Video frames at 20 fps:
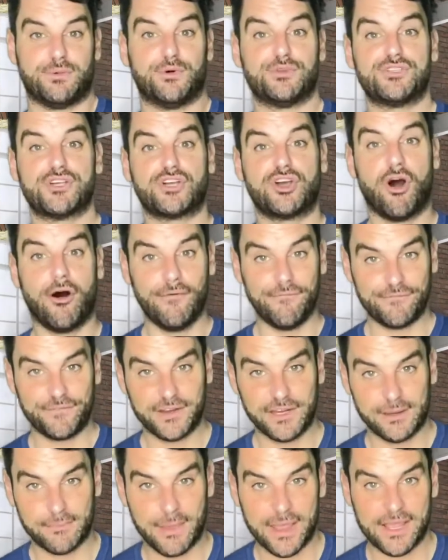confidently
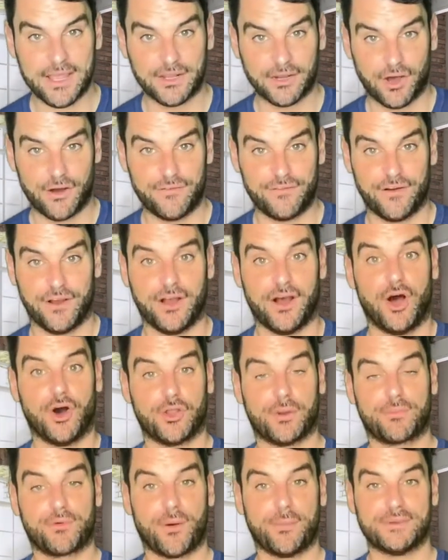make an offer on a
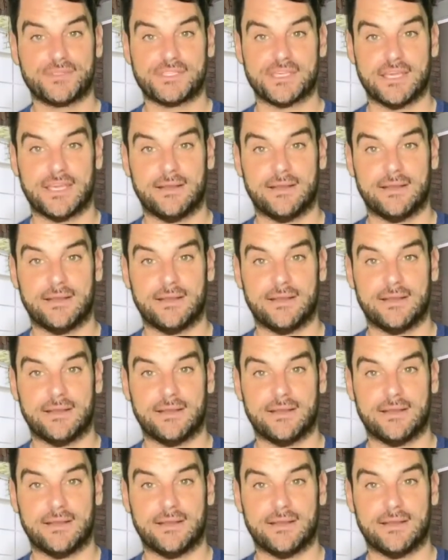property.